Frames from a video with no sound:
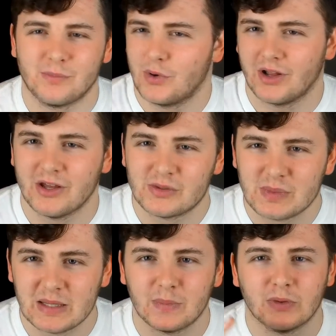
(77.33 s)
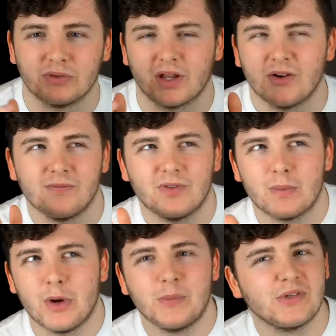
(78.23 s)
I'm one of those people, so for the
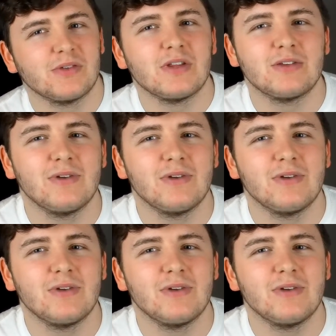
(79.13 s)
purposes of this